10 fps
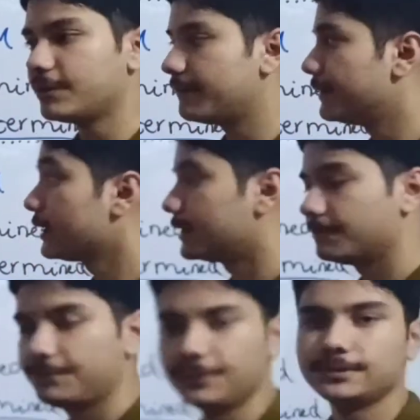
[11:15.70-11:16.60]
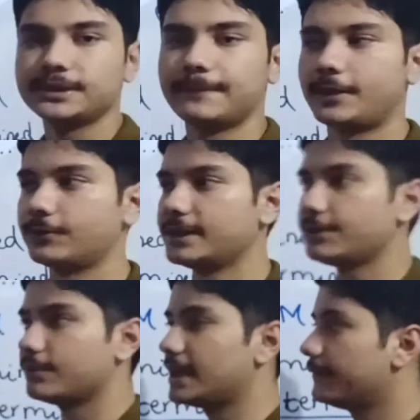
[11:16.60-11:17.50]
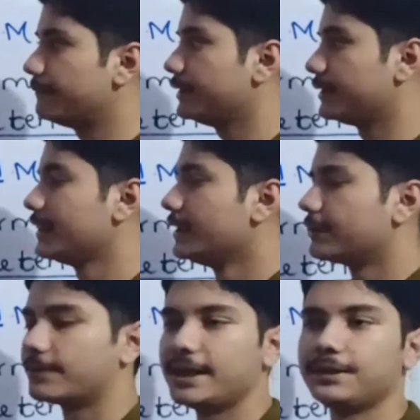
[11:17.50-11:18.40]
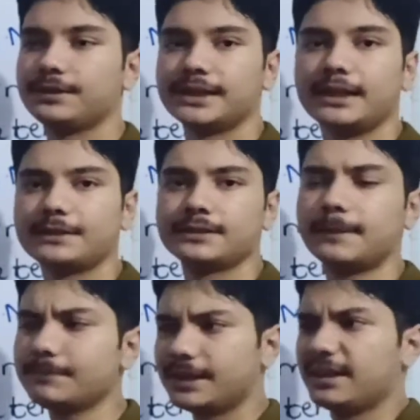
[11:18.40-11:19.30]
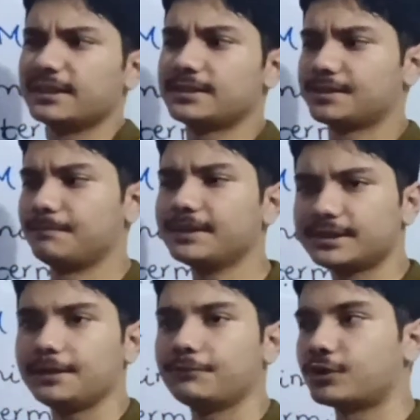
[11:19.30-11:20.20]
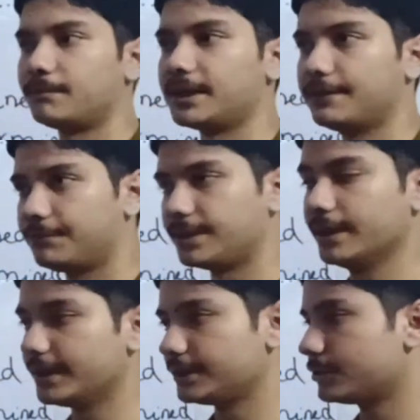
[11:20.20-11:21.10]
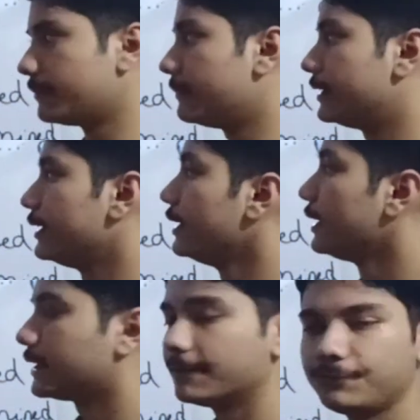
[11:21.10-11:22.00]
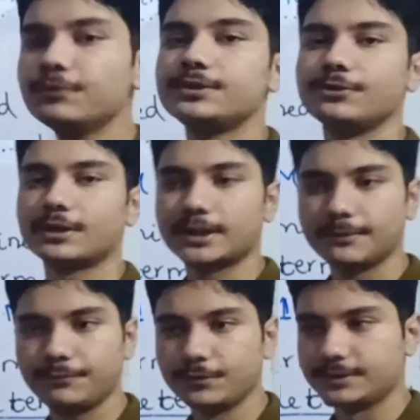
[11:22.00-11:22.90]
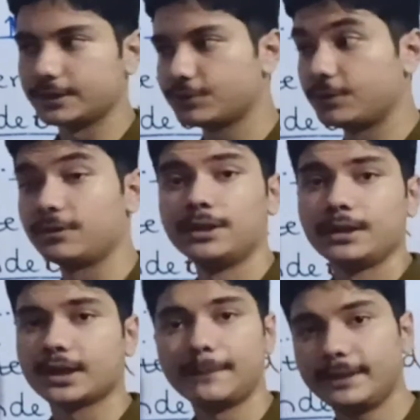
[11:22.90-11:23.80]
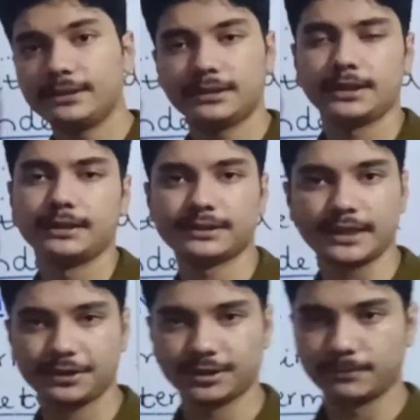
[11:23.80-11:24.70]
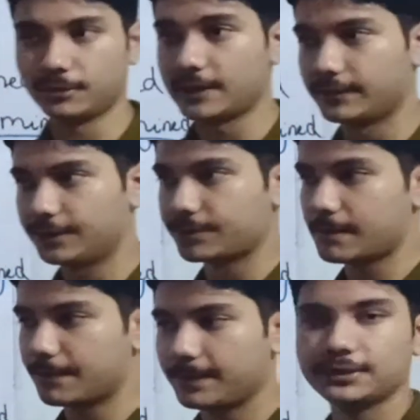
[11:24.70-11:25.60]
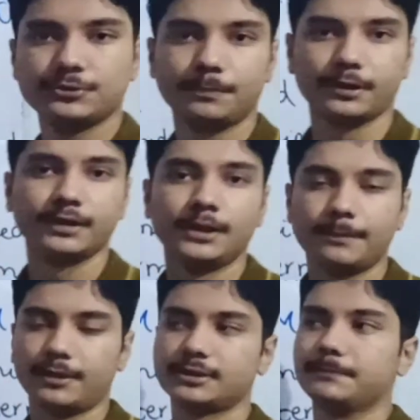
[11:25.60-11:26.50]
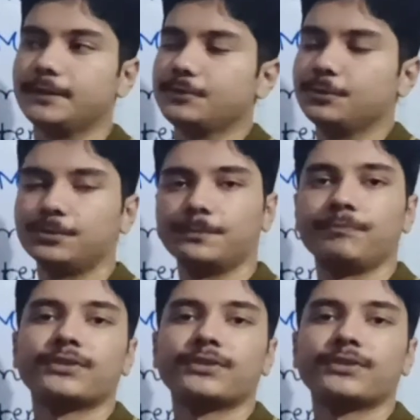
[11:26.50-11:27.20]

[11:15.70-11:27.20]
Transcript: been confused about, that you have been trying, that something is missing from my wordings, or maybe confusing, you are confusing, so comment in the section below. I will try my best to possible to